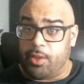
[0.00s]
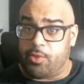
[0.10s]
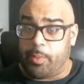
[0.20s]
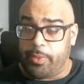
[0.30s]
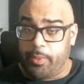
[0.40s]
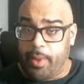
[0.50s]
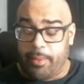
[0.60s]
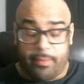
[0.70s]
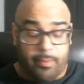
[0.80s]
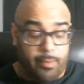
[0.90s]
triple threat.
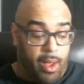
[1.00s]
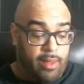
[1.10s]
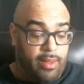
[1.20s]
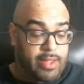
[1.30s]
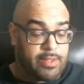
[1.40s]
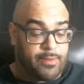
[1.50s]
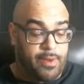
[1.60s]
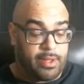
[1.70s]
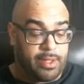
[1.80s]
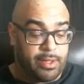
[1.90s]
Lots of
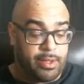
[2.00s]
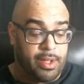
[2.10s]
fun here.